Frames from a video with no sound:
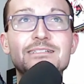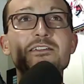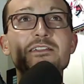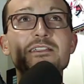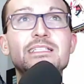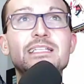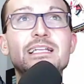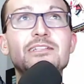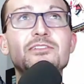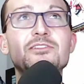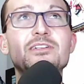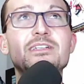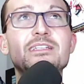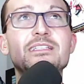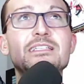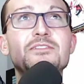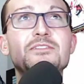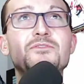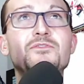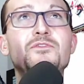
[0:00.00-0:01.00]
So let's take a look at
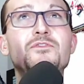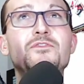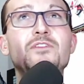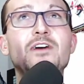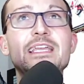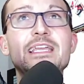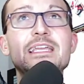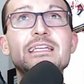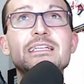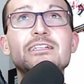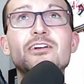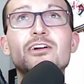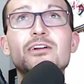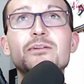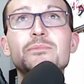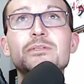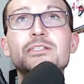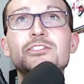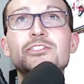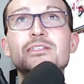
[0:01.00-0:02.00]
this fucking
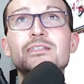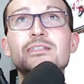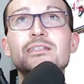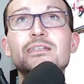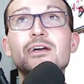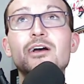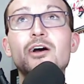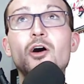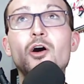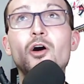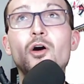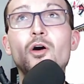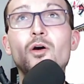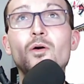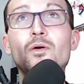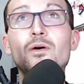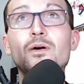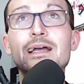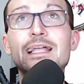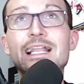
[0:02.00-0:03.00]
garbage.
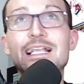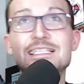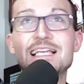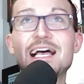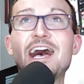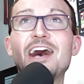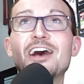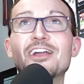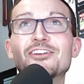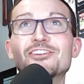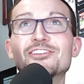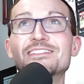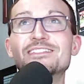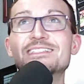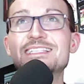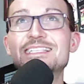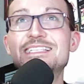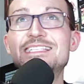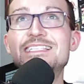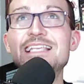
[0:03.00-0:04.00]
Oh, it has
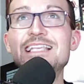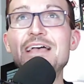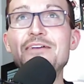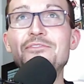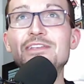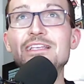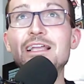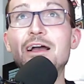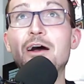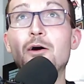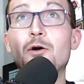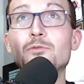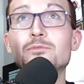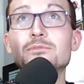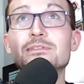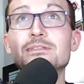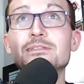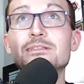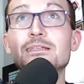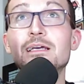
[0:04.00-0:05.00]
107. Oh,
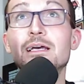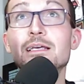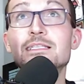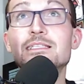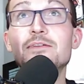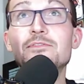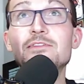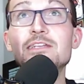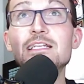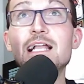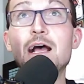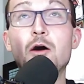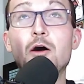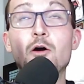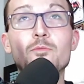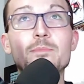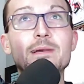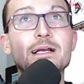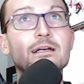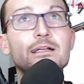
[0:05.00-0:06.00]
79.
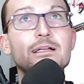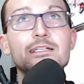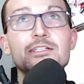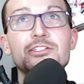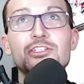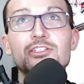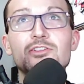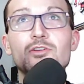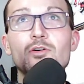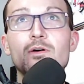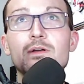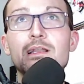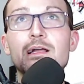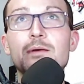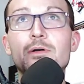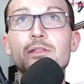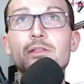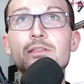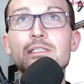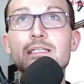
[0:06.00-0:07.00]
Oh my God, it's just going
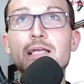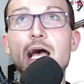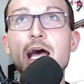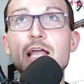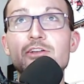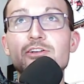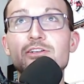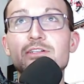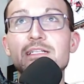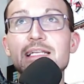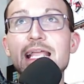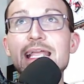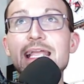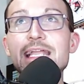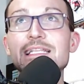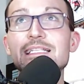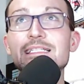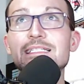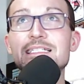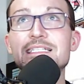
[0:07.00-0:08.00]
up all the time.
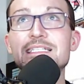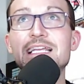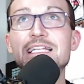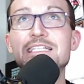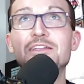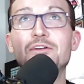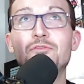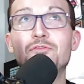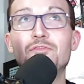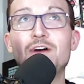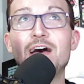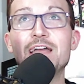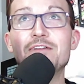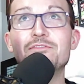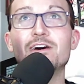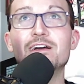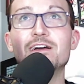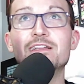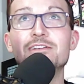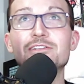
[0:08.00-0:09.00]
180. Let's get to
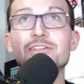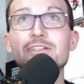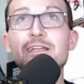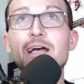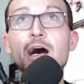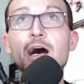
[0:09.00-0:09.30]
500.